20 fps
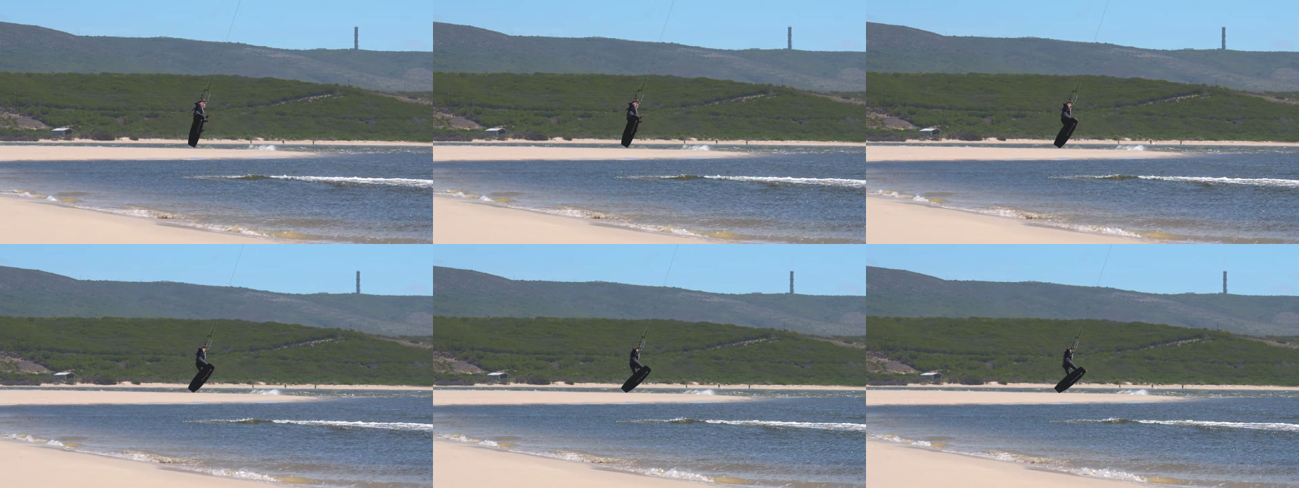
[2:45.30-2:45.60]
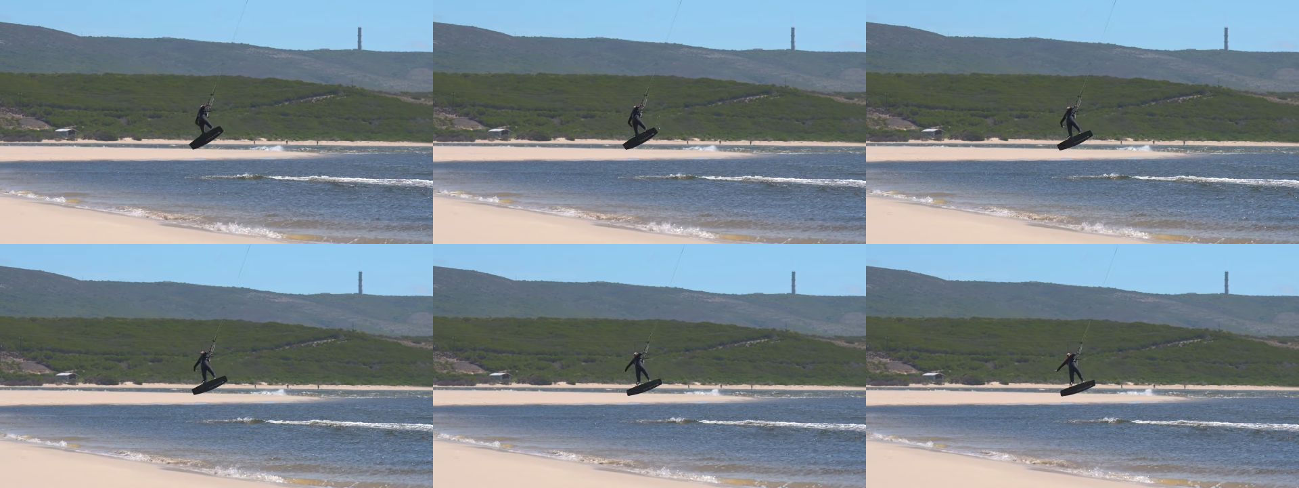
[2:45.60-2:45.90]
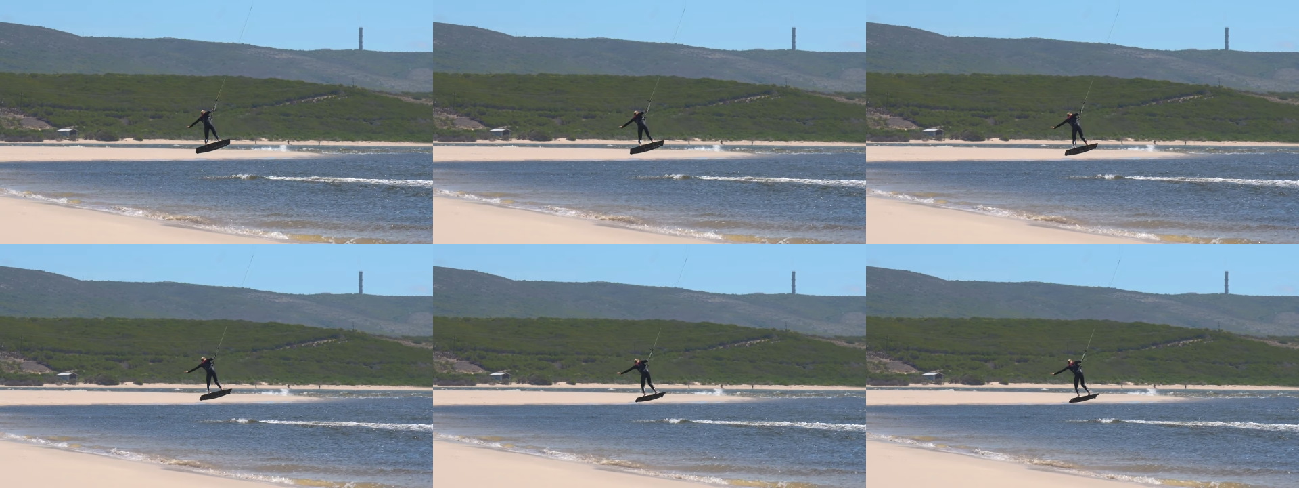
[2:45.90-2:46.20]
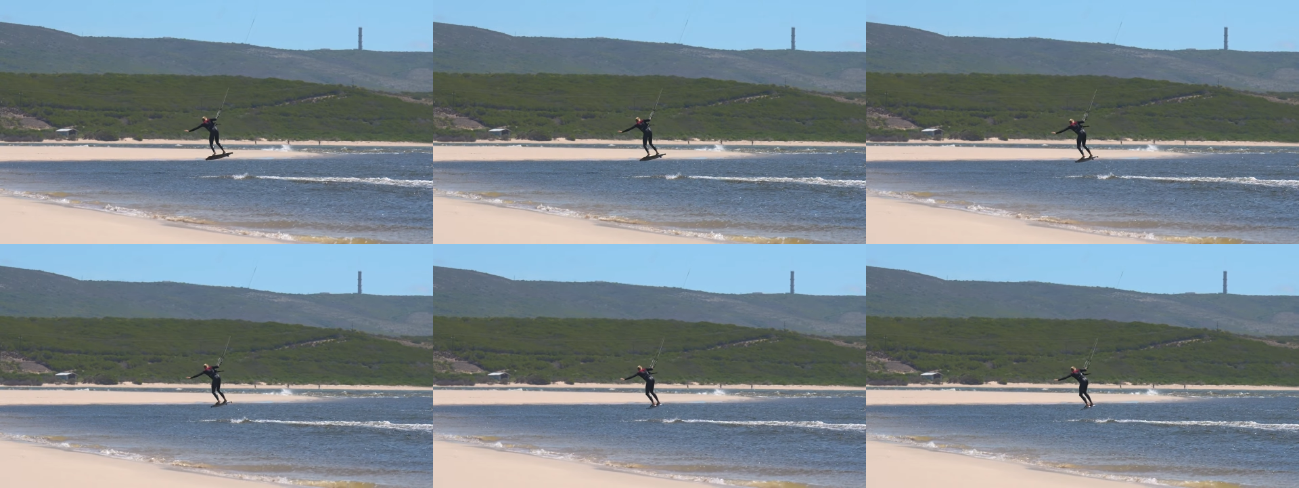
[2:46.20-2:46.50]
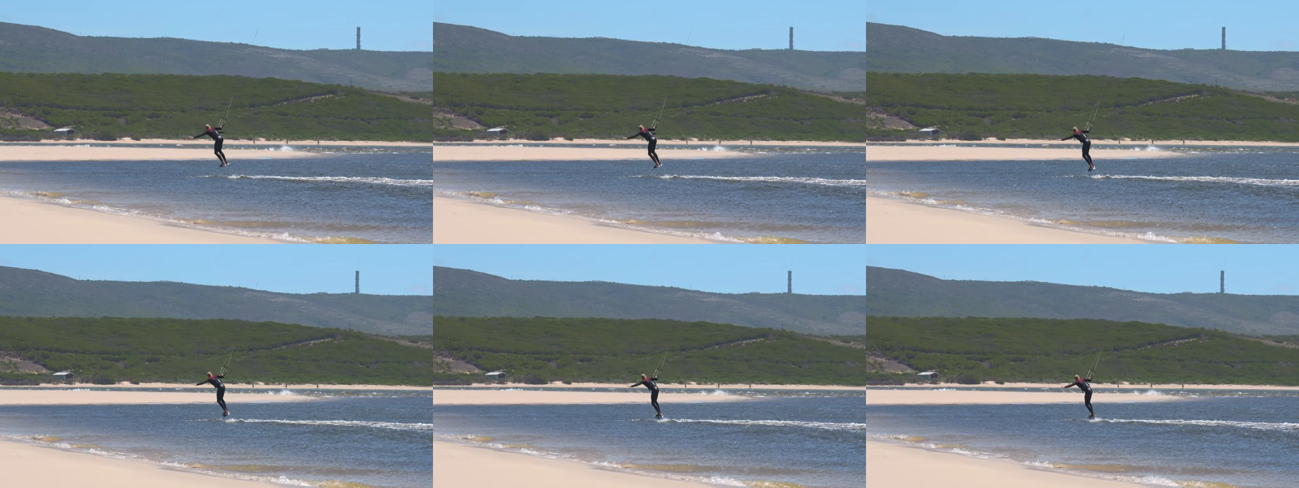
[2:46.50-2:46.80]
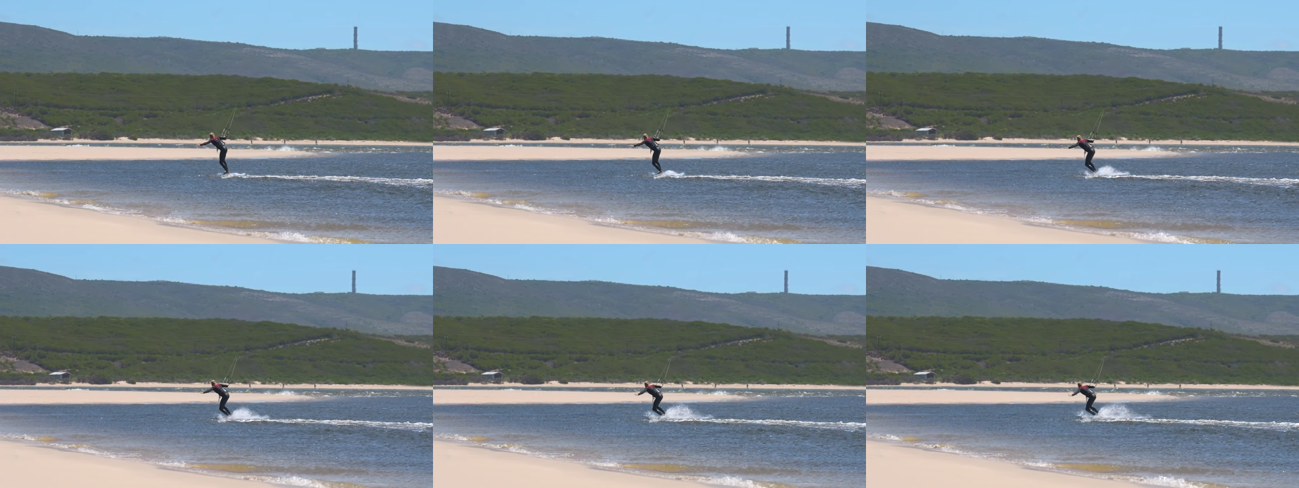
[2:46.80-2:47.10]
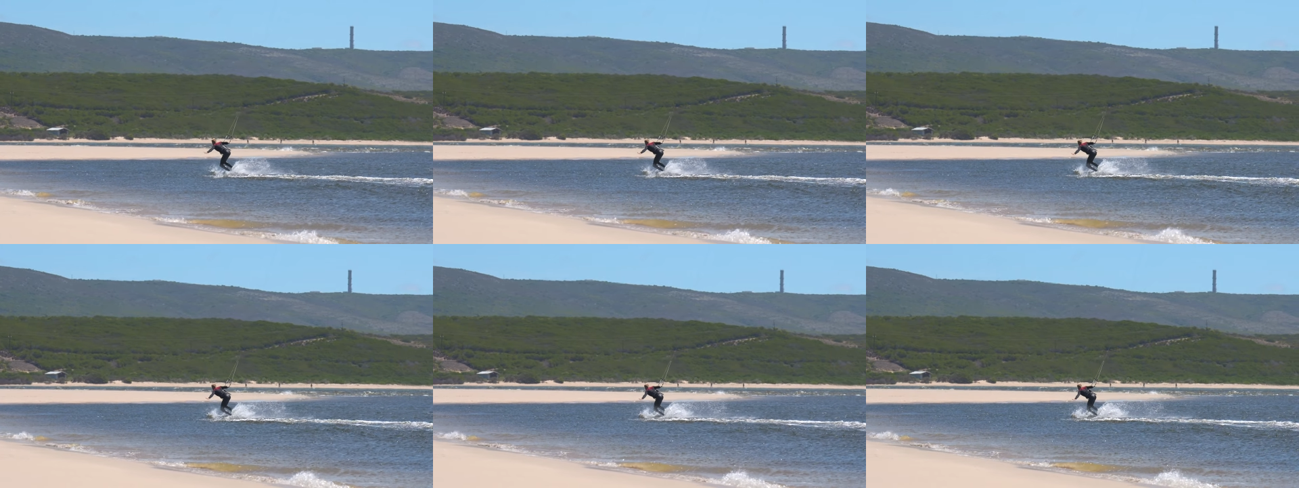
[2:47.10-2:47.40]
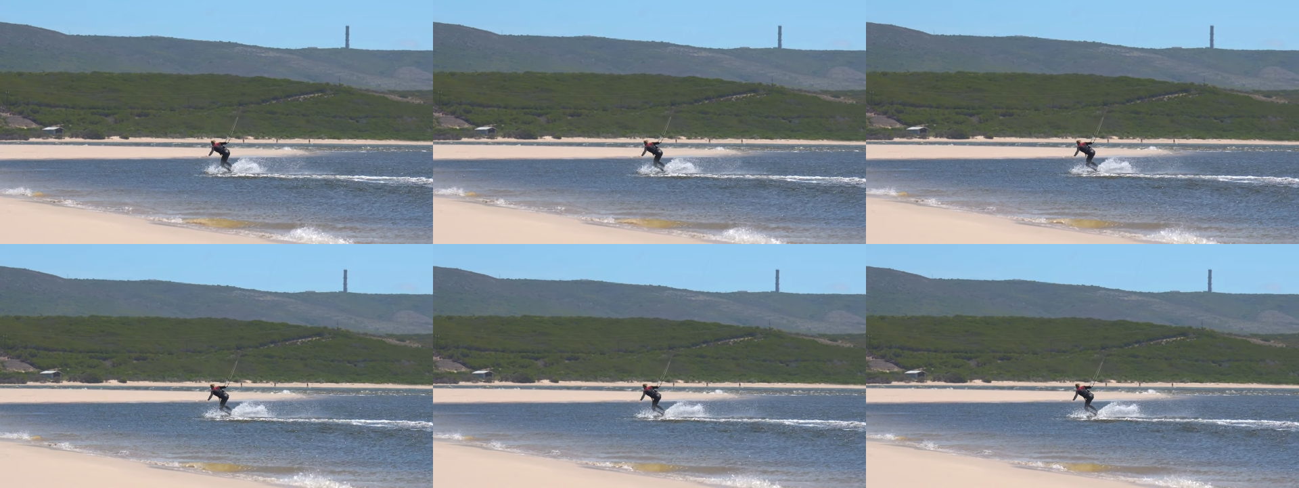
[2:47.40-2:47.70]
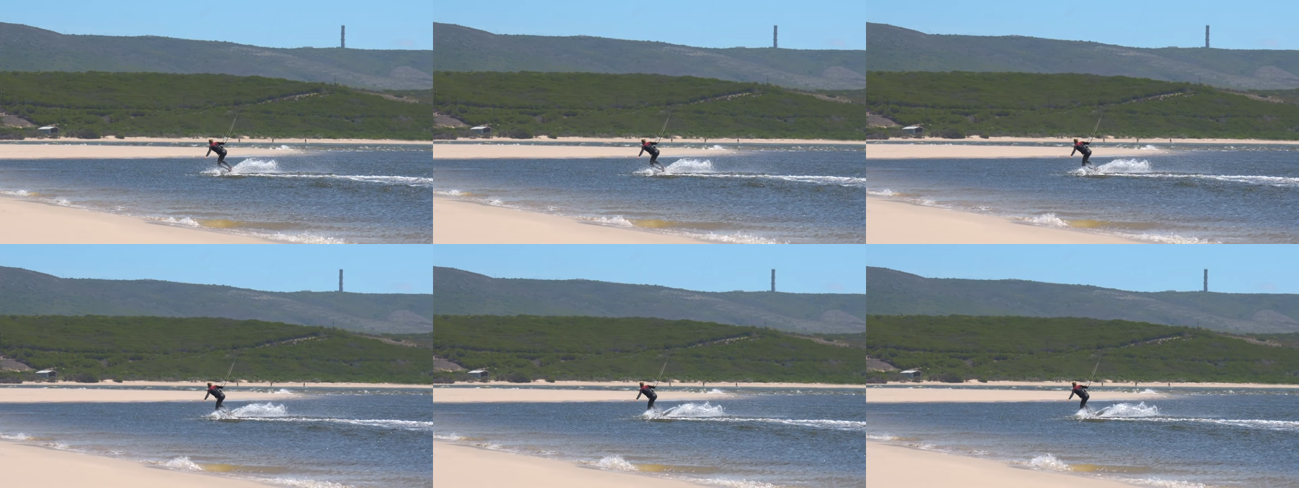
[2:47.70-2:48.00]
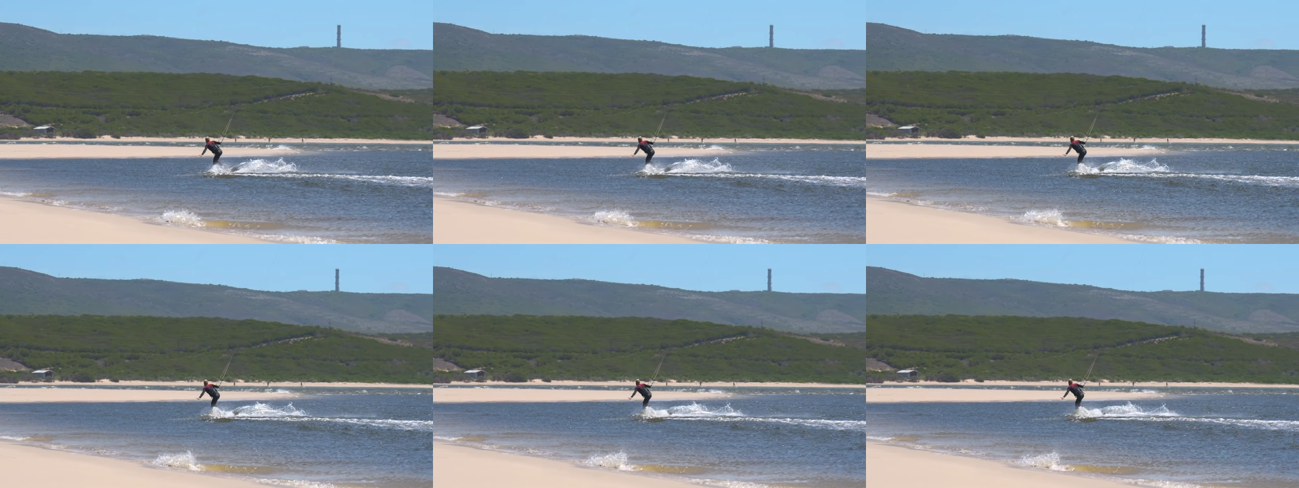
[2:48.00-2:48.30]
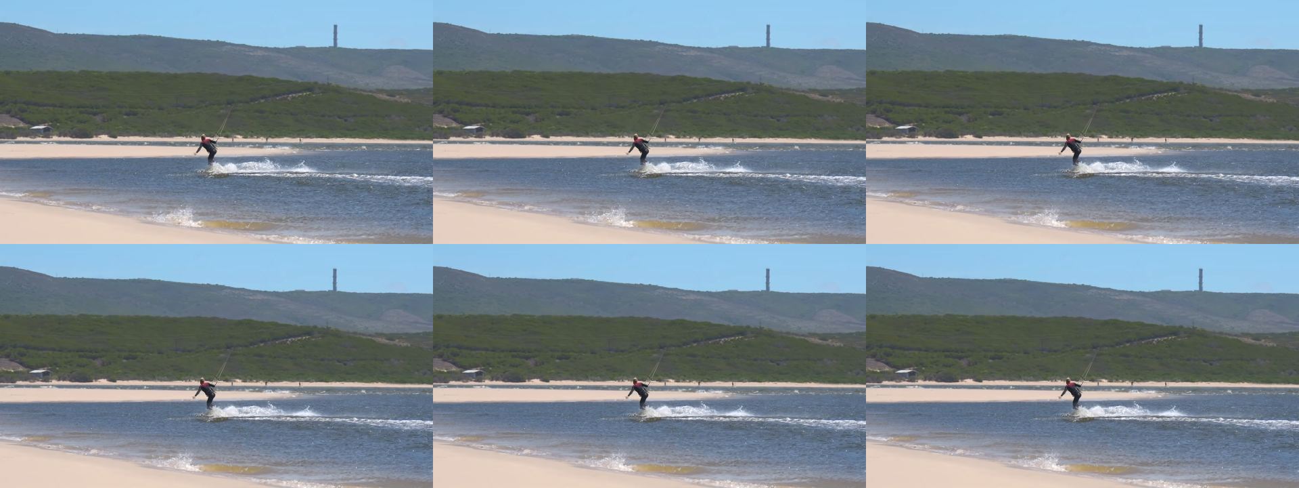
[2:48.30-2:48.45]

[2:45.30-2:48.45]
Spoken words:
No face is visible, so there are no lips to read.